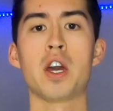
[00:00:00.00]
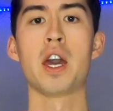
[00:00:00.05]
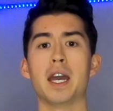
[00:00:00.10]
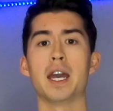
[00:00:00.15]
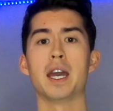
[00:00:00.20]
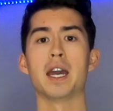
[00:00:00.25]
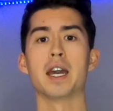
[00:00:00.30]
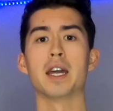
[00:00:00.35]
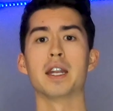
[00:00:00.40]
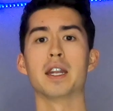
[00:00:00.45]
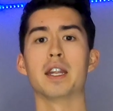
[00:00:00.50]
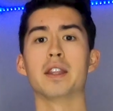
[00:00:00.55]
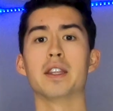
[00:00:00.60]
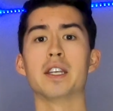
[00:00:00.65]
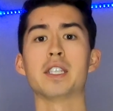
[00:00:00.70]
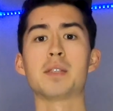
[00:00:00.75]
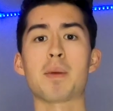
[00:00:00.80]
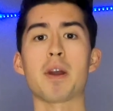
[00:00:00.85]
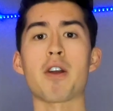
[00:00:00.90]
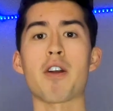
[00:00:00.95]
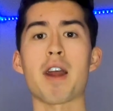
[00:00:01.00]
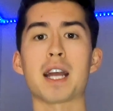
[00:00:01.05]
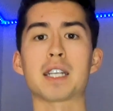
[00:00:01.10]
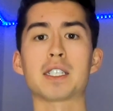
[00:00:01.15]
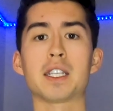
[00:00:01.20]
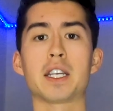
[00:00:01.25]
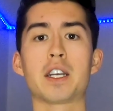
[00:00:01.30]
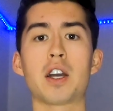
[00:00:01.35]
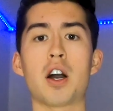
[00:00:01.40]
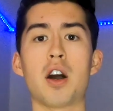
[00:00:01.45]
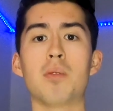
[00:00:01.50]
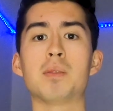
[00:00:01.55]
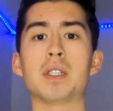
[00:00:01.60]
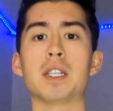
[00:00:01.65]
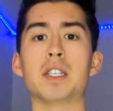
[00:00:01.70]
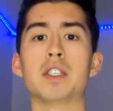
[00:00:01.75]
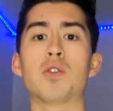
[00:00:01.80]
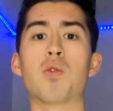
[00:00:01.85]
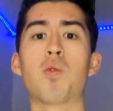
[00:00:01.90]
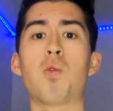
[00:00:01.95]
And this pair actually comes
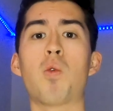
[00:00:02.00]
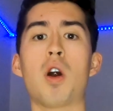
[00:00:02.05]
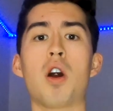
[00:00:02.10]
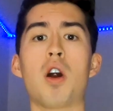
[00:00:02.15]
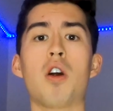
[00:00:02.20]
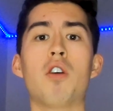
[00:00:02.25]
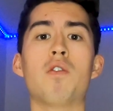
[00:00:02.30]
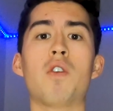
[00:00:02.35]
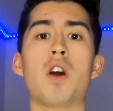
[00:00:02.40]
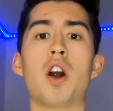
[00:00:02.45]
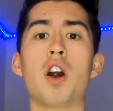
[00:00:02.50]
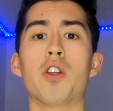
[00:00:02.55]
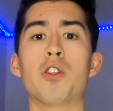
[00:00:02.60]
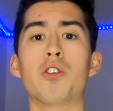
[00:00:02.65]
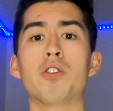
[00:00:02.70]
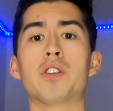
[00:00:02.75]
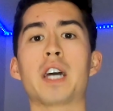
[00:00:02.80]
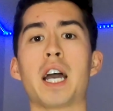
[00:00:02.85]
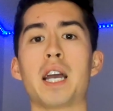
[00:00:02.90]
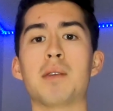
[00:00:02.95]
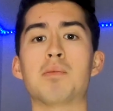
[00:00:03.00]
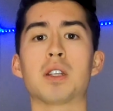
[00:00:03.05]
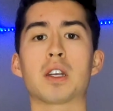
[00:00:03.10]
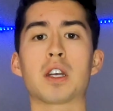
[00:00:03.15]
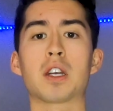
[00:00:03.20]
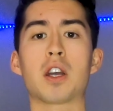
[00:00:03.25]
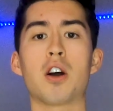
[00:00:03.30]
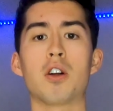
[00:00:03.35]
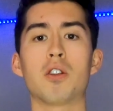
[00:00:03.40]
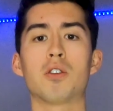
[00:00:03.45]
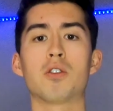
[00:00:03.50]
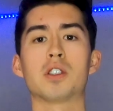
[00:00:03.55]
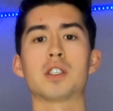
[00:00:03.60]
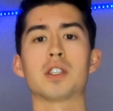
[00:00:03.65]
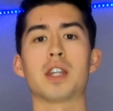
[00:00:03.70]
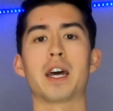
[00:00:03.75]
in 12 other types of colors